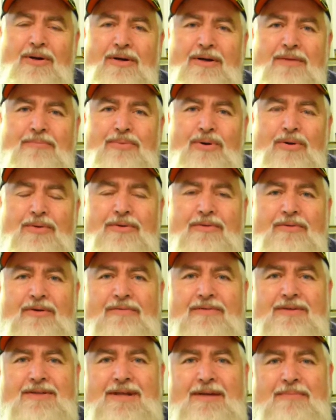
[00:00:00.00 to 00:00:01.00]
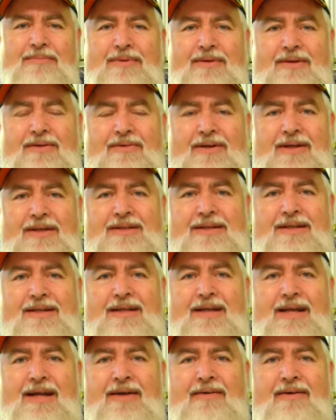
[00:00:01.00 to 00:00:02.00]
It brought the rivers up and the creeks
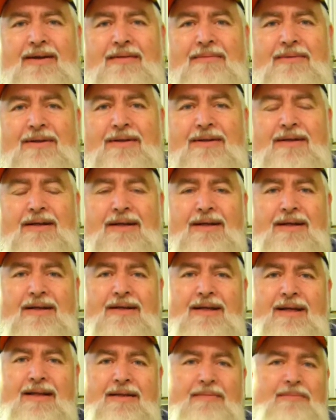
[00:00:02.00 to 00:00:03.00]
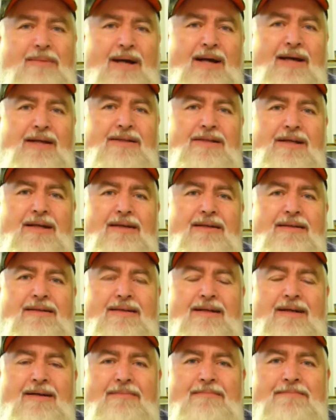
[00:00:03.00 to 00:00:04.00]
in the area, but nothing major.
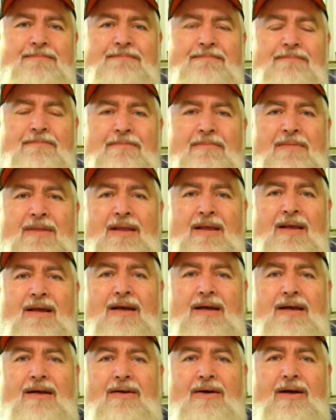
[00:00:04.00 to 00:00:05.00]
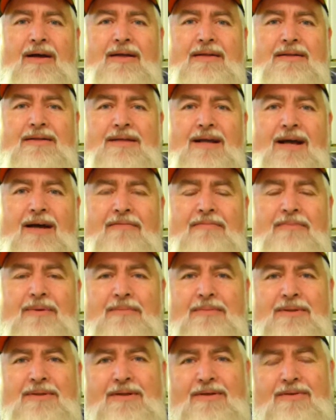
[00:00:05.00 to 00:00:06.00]
I had staff
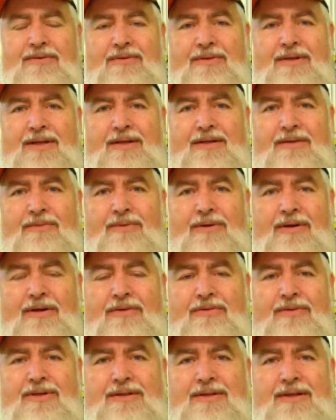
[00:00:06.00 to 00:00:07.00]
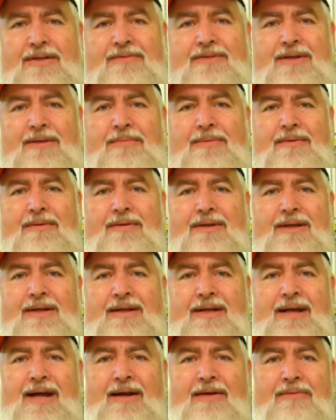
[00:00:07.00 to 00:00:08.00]
members that couldn't get to work. Chris lives up at
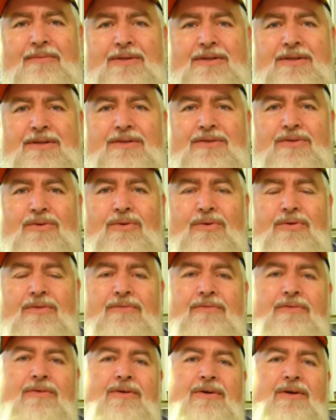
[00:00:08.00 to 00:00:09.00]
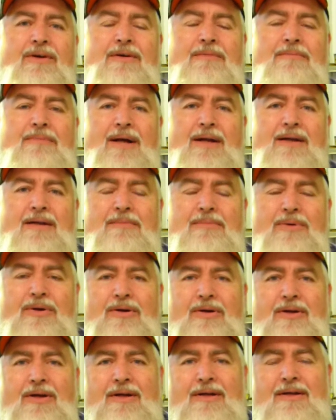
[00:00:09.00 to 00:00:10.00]
Yandarran, which is north of
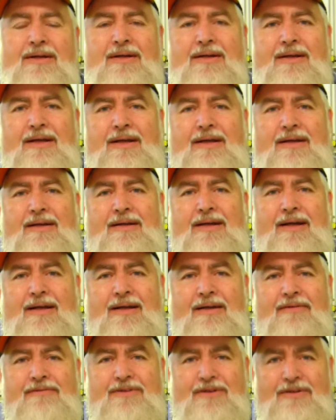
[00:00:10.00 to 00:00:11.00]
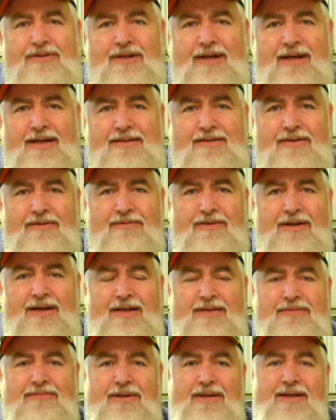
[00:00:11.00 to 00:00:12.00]
Bundaberg, and he had to have 2 days off
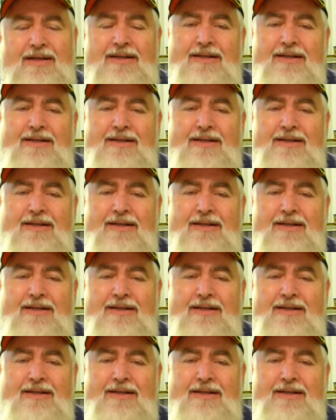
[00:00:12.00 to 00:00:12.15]
last week.